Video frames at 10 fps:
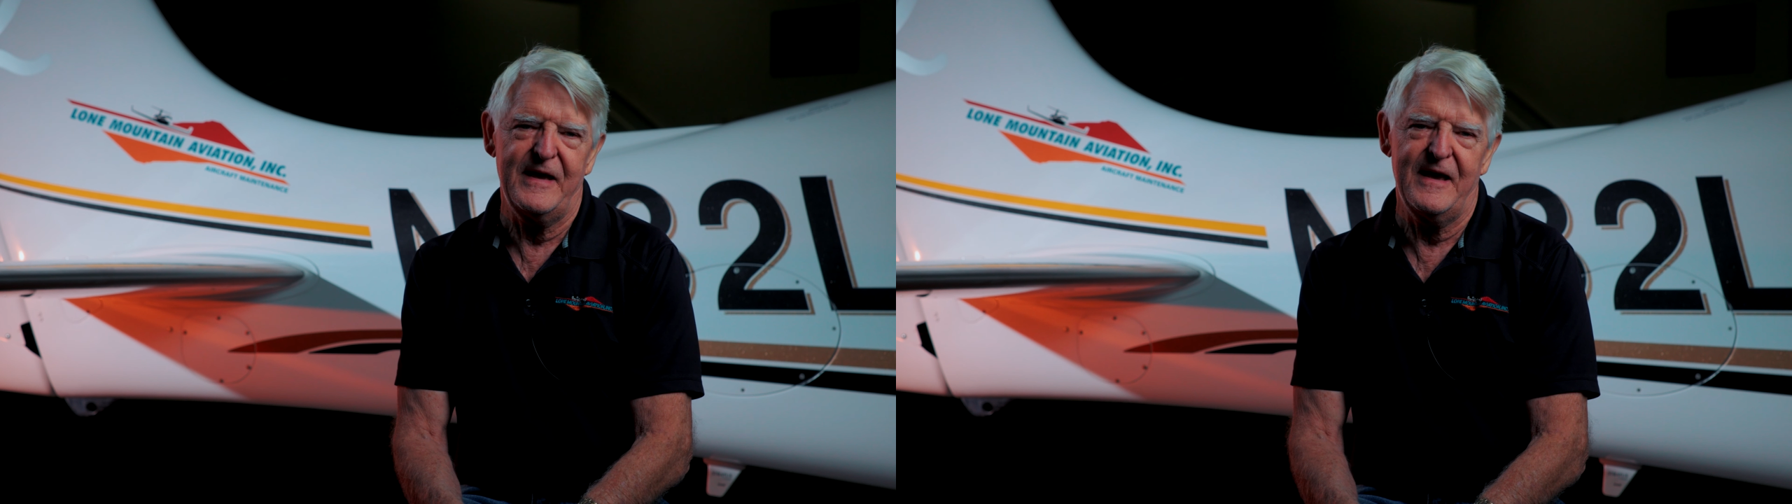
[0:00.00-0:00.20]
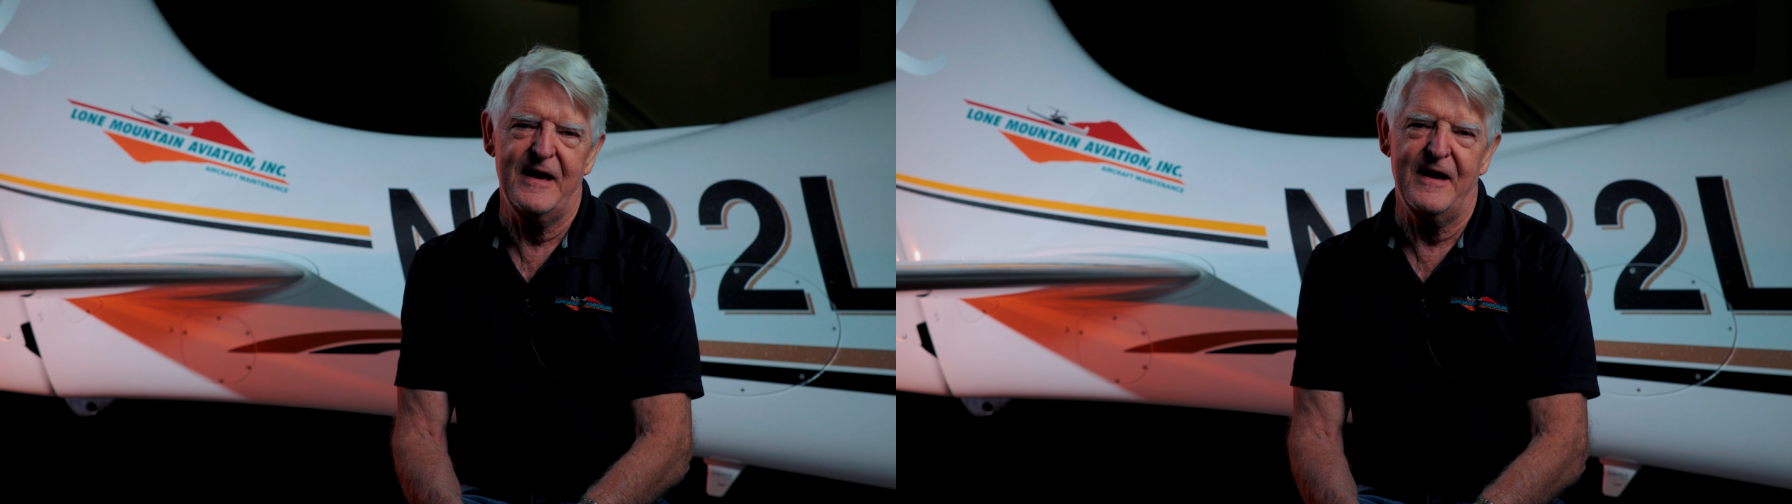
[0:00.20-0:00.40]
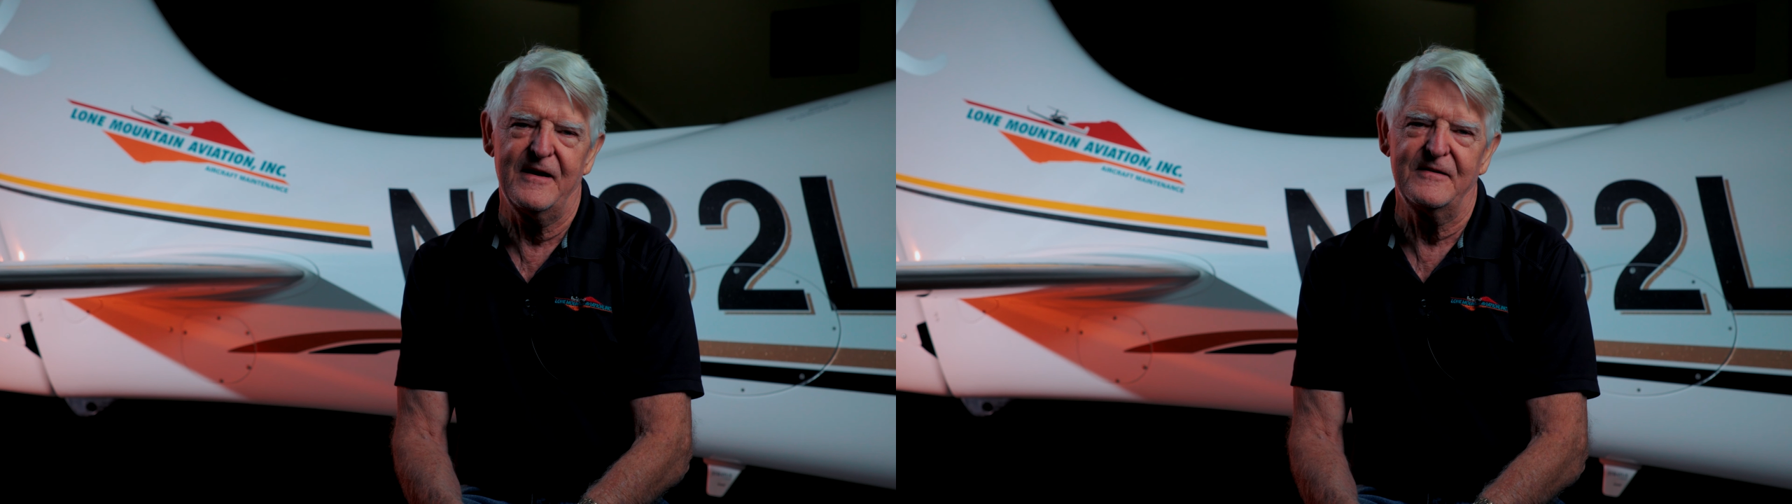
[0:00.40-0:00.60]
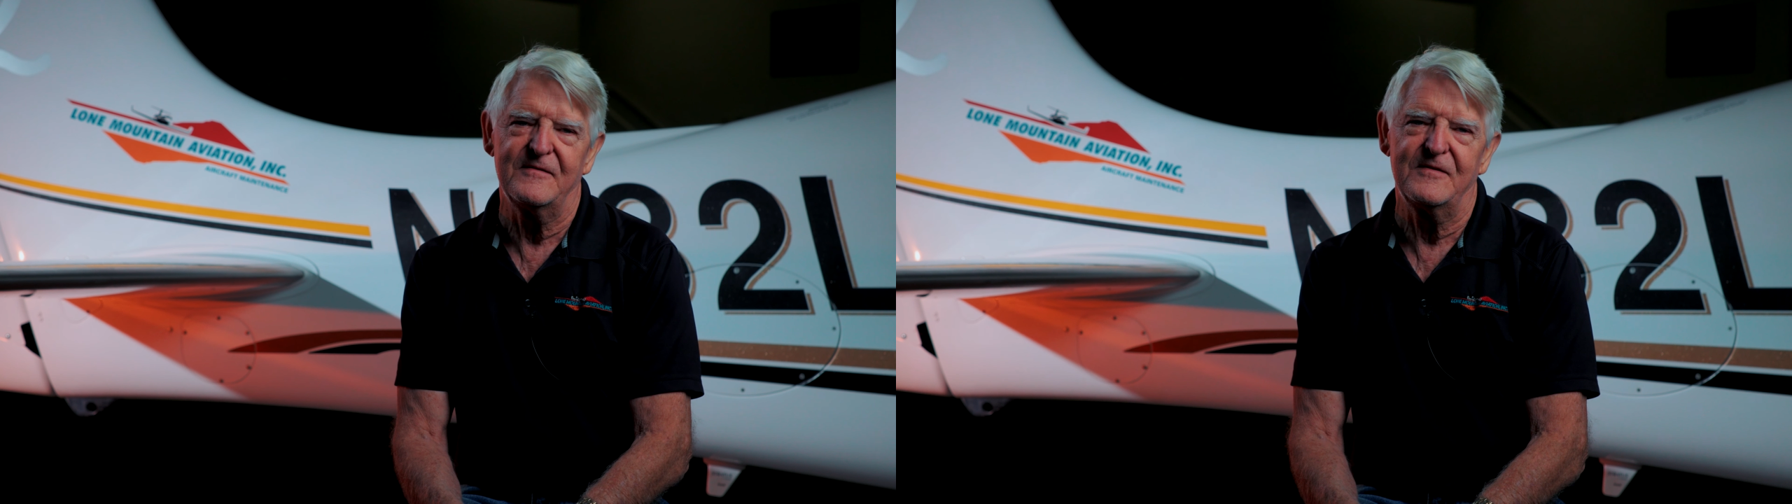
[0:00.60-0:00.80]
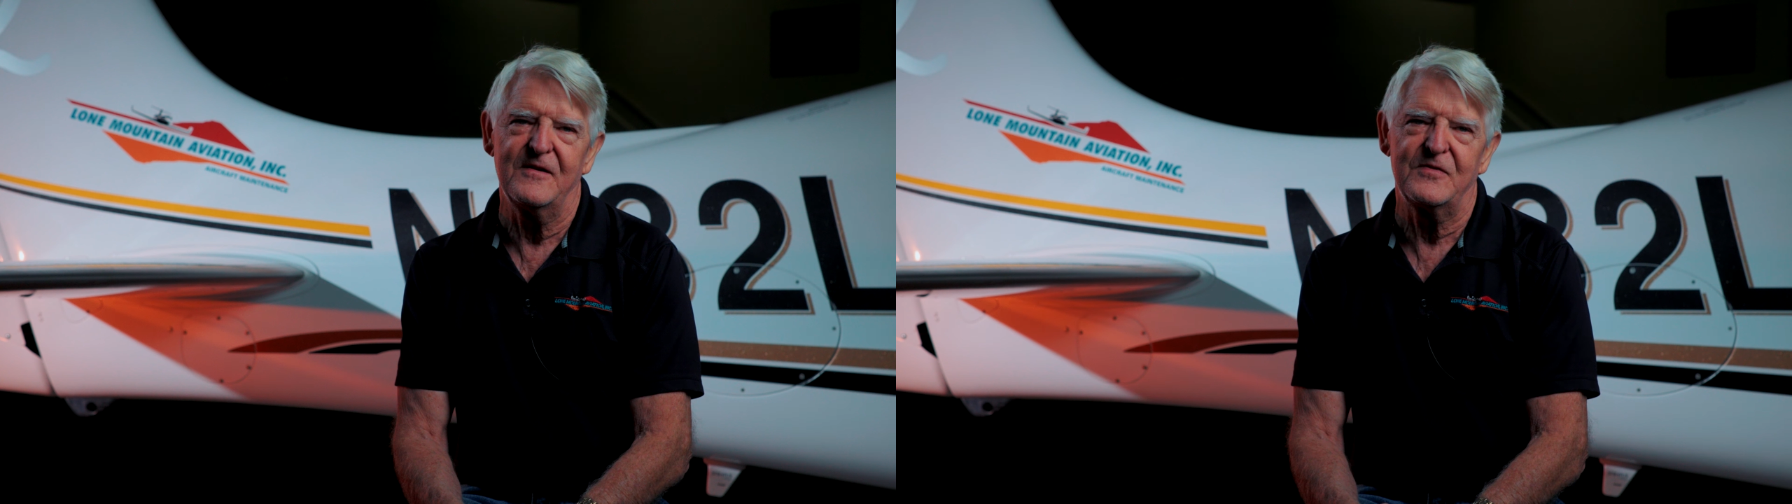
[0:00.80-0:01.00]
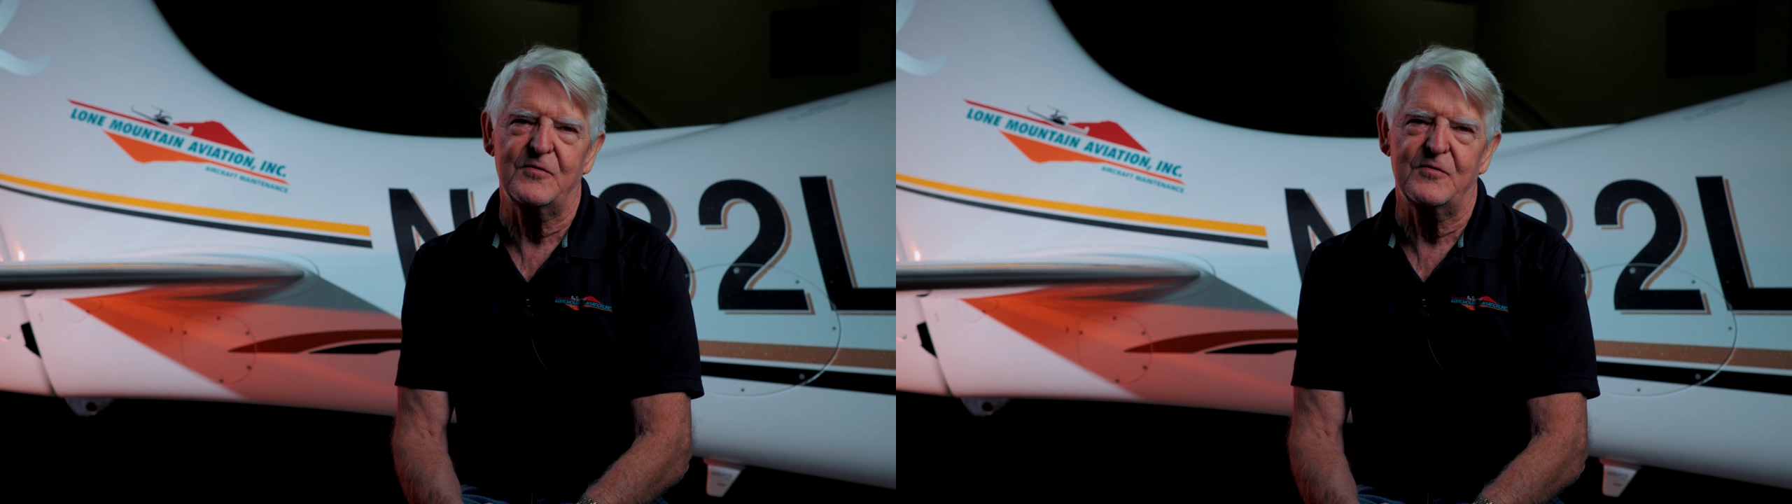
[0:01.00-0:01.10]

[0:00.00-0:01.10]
and